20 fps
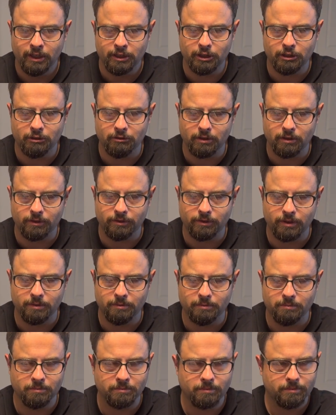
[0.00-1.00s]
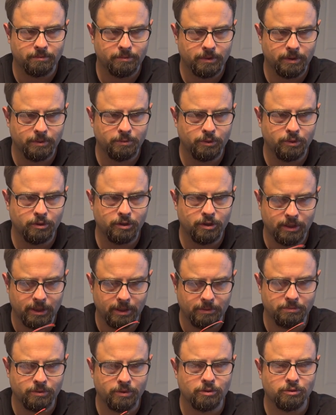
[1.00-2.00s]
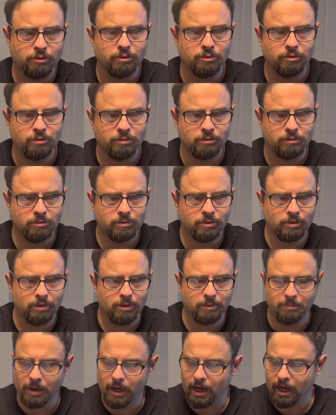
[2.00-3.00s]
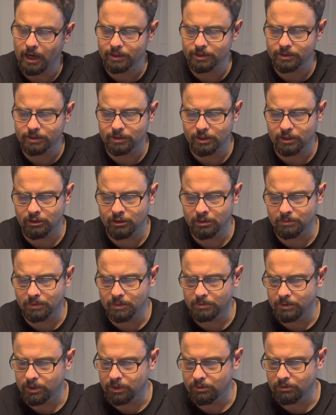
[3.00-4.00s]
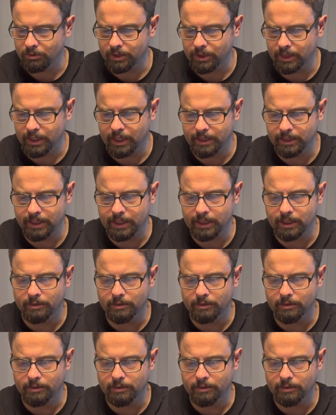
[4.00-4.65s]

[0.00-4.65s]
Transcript: going from the board up through to the box. So I'm going to be doing that now.